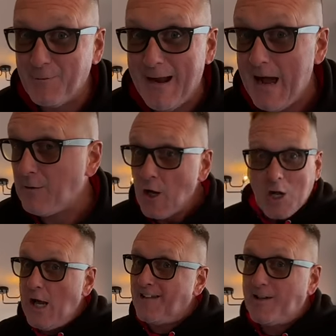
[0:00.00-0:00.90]
proud?
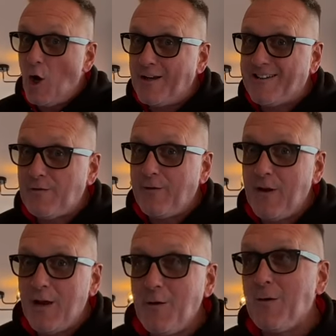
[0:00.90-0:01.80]
It's an honest
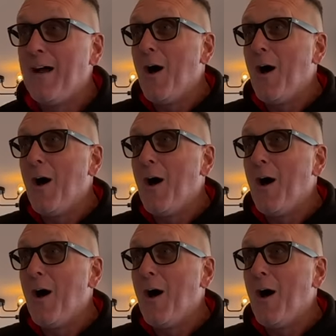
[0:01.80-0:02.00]
always. review.